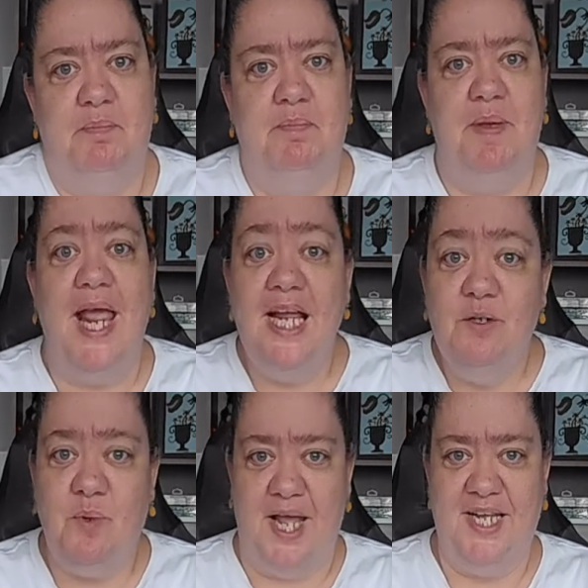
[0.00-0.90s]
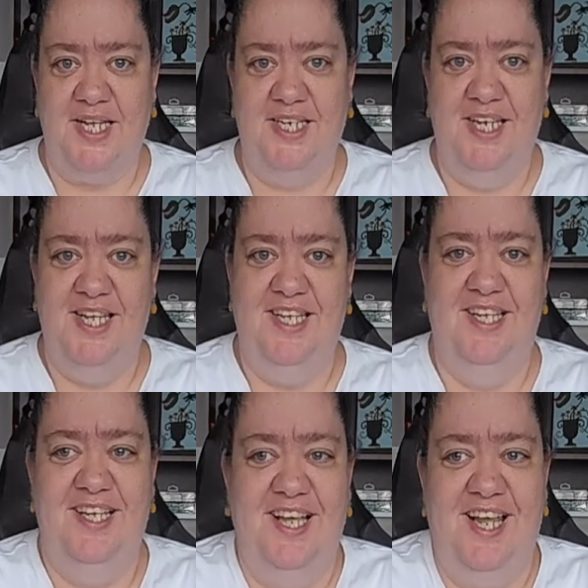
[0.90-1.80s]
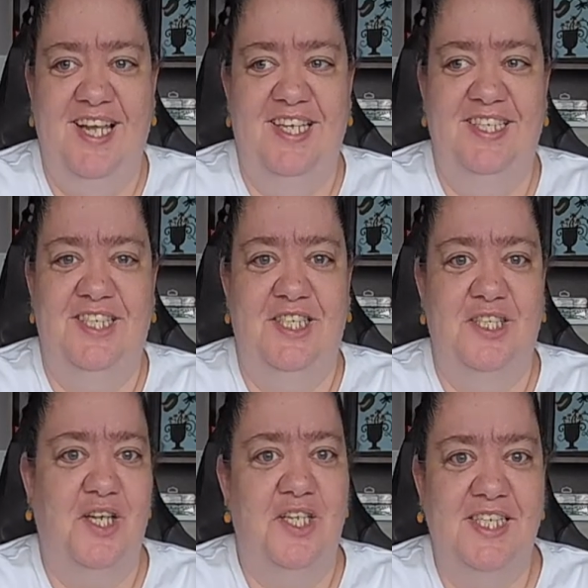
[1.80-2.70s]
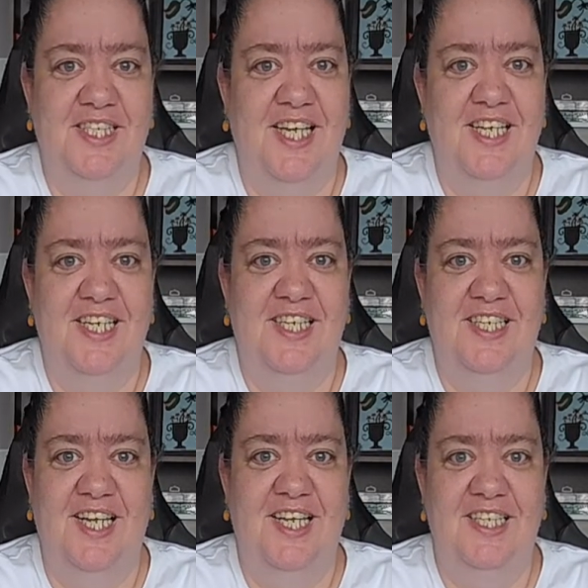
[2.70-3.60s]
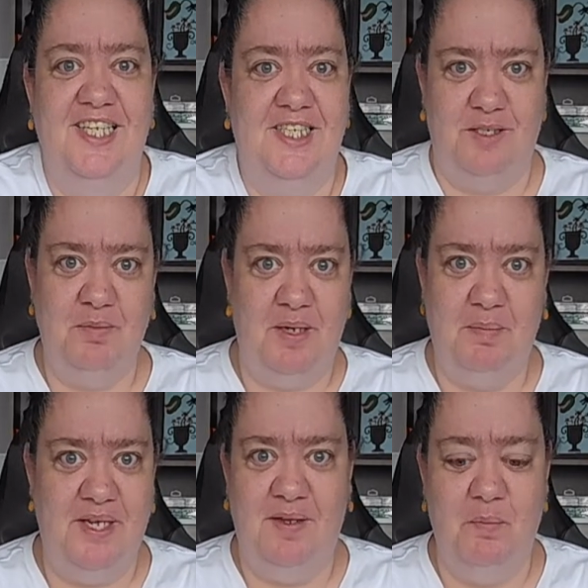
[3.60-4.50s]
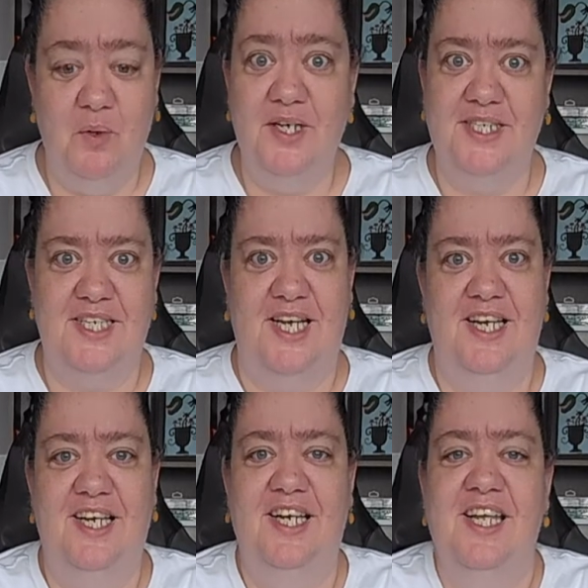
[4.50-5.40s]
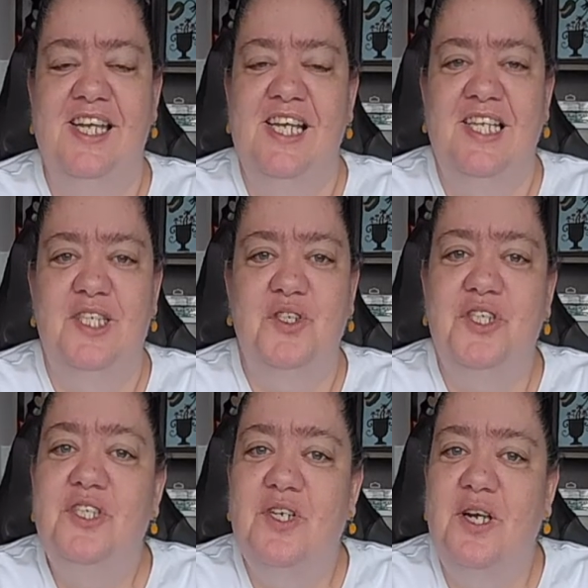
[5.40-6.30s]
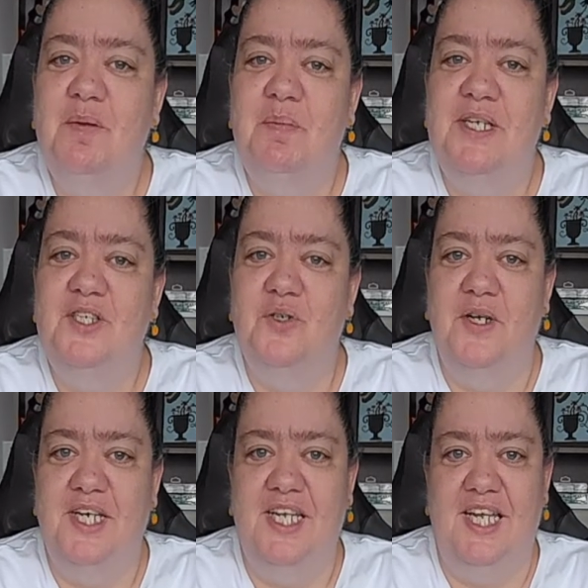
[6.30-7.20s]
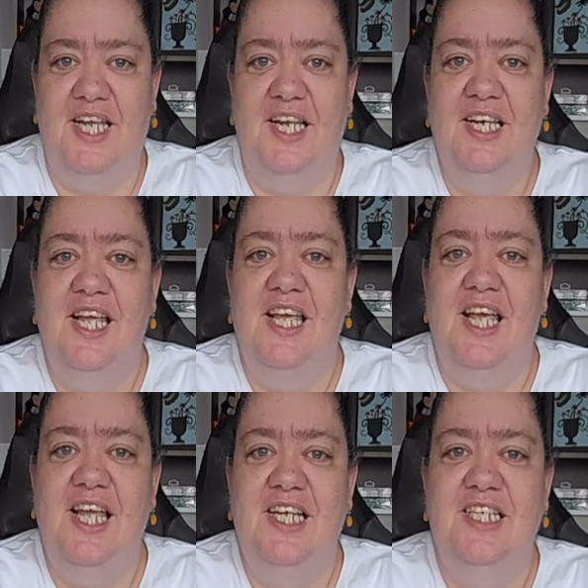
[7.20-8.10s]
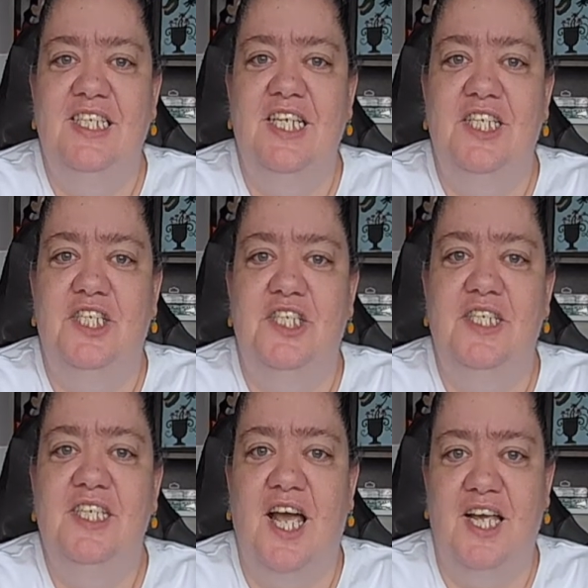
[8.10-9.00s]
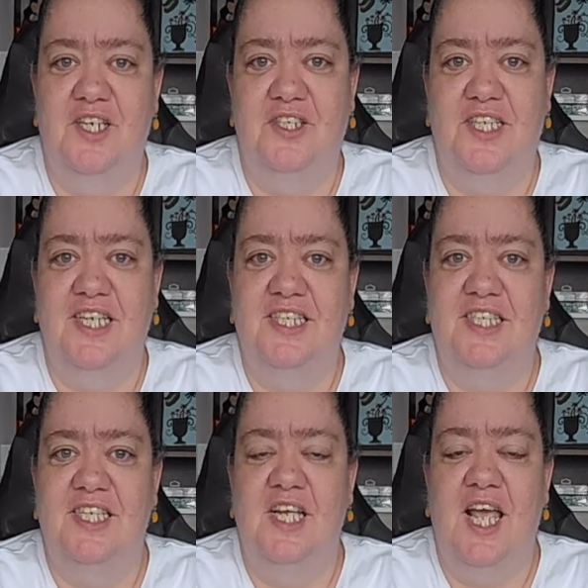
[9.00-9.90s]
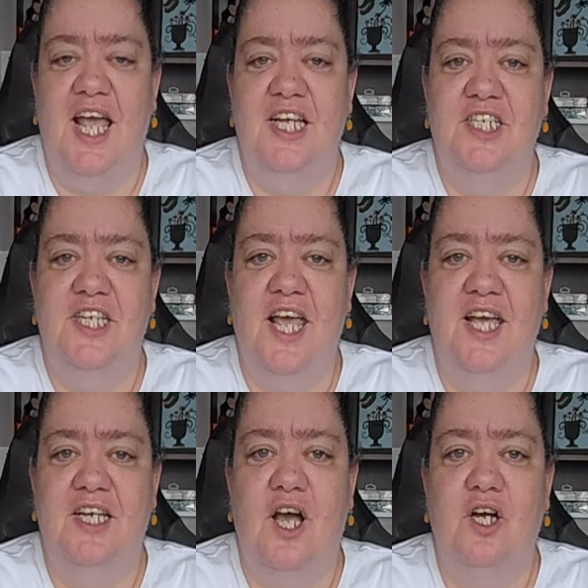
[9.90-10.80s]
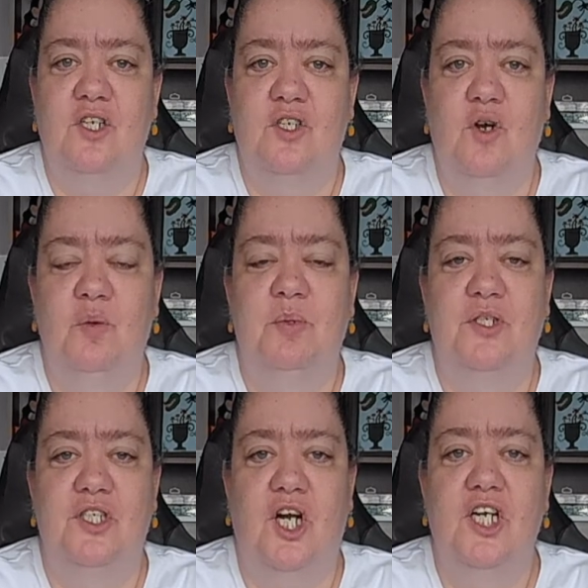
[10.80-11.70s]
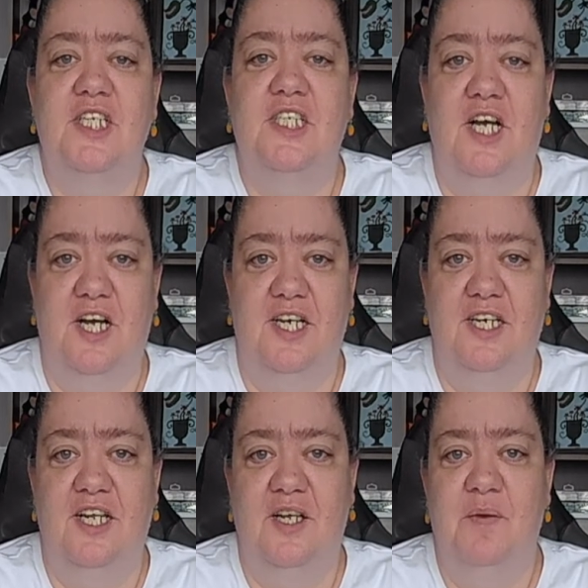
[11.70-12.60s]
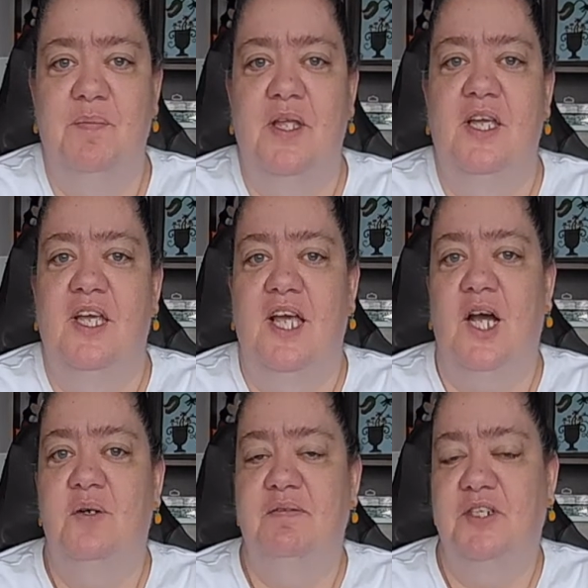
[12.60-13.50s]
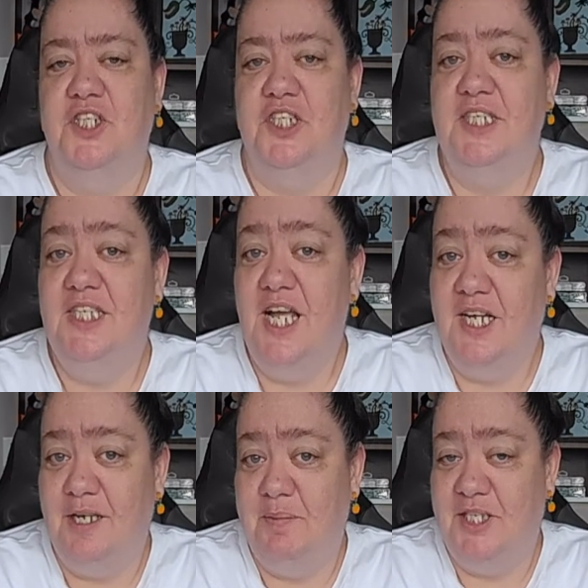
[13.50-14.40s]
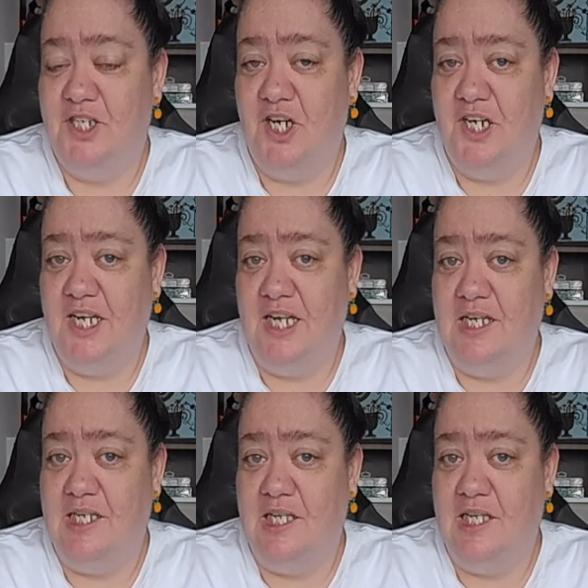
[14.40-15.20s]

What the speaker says: bandwagon, and she's all excited, and that just made me more excited. So she's going to be joining in, and she titled it hashtag October Start-a-ton. However, she's not going to be starting